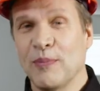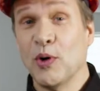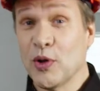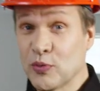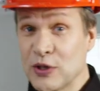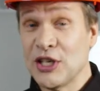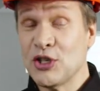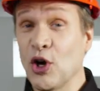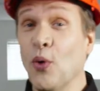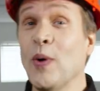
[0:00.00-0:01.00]
but with
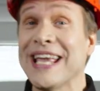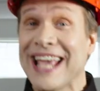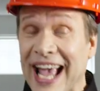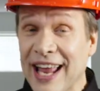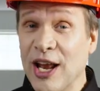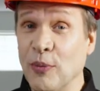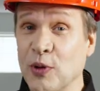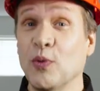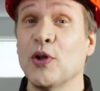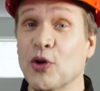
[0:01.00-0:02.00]
Resisto, we can help
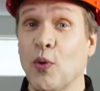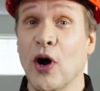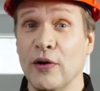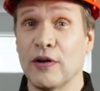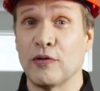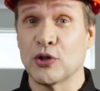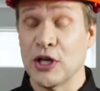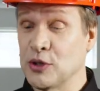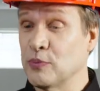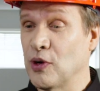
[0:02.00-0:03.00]
you with your water
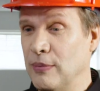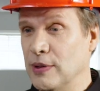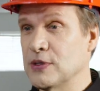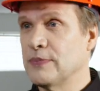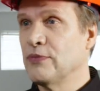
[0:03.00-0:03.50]
infiltration problems.